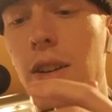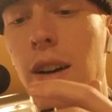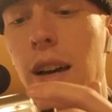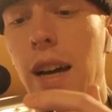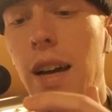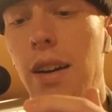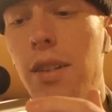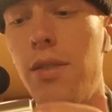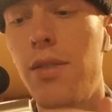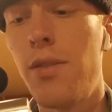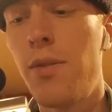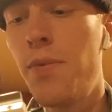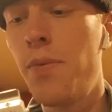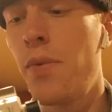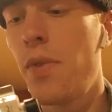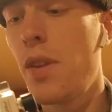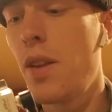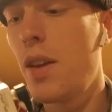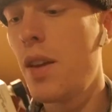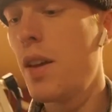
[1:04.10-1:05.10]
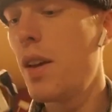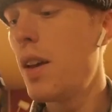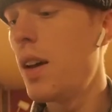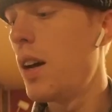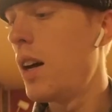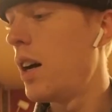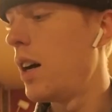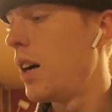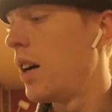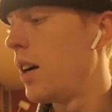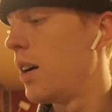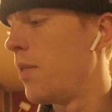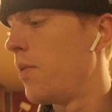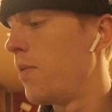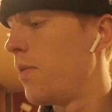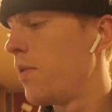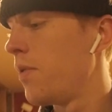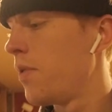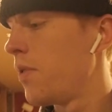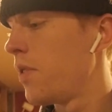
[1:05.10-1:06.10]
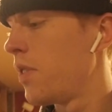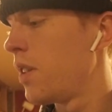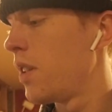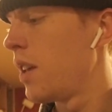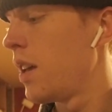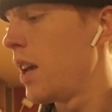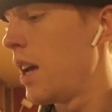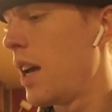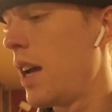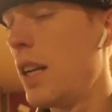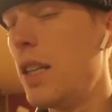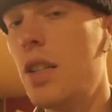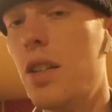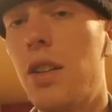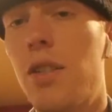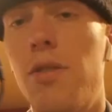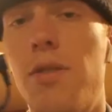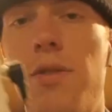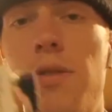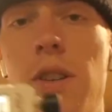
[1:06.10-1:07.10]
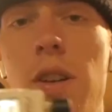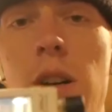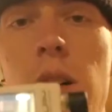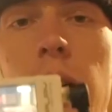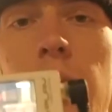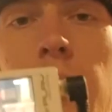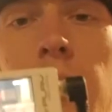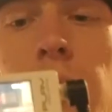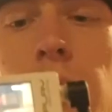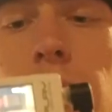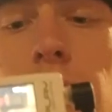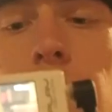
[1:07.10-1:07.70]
have, and you can film